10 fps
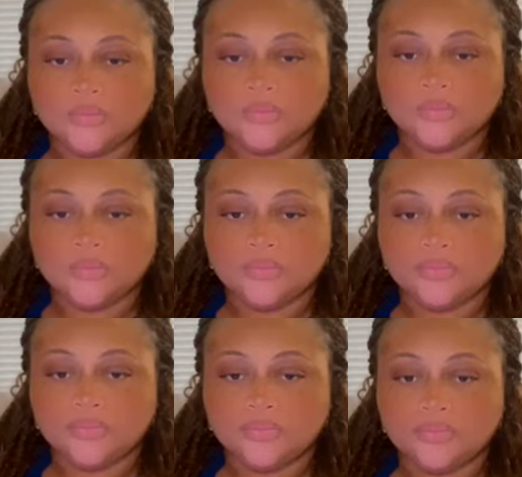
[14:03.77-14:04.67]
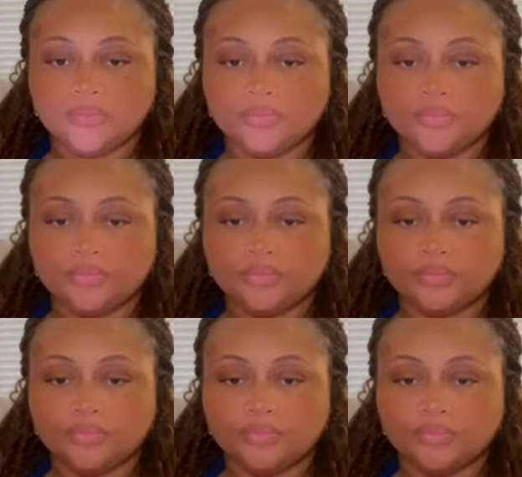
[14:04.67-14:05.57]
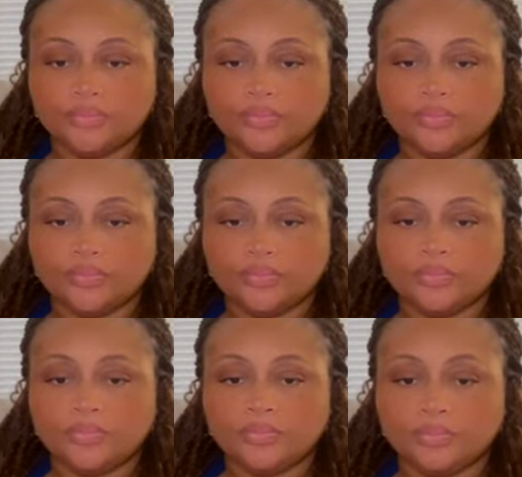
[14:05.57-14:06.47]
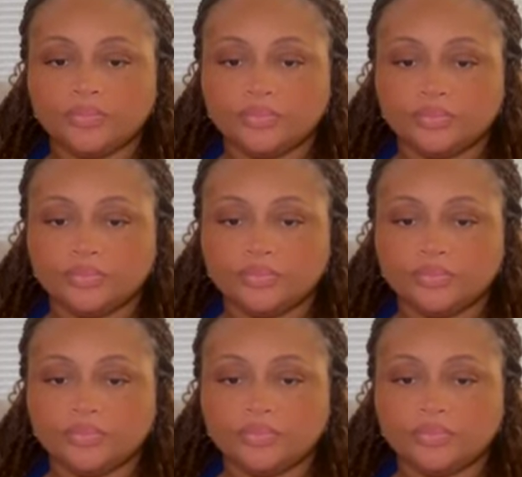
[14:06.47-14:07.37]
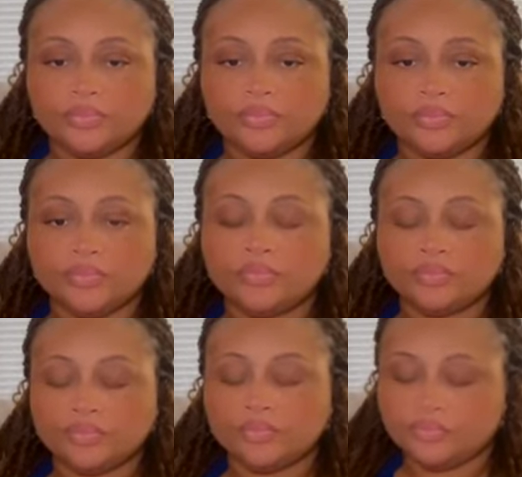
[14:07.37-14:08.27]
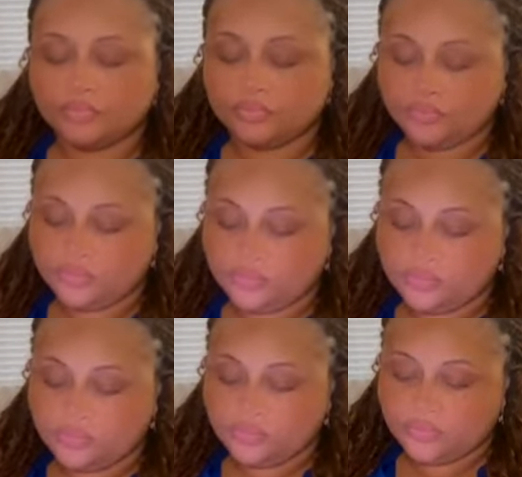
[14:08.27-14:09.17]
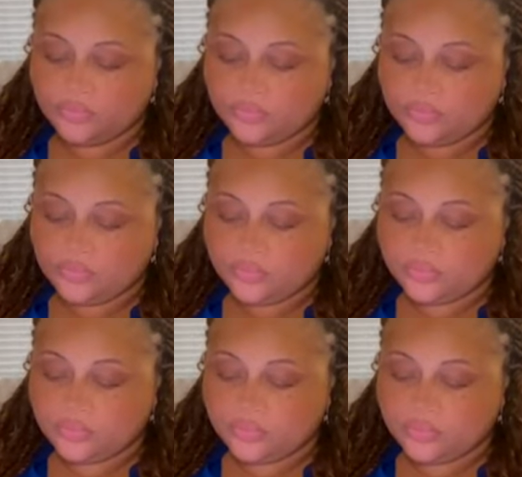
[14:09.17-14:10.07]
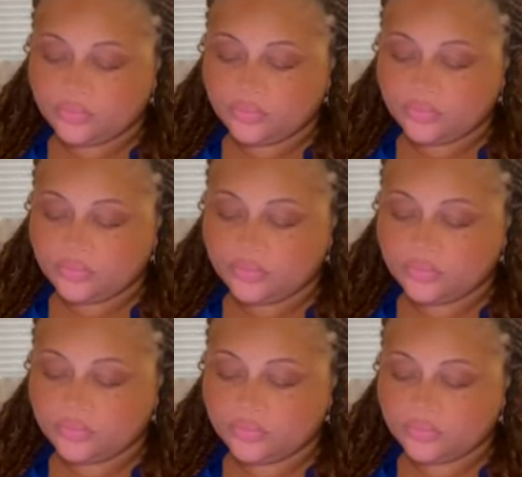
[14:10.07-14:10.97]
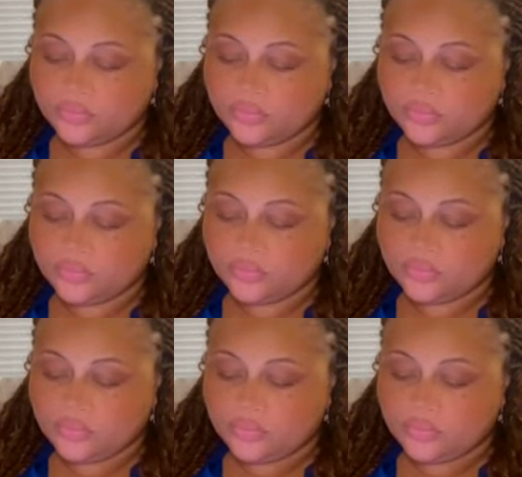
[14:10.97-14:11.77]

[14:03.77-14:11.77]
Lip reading: [no speech]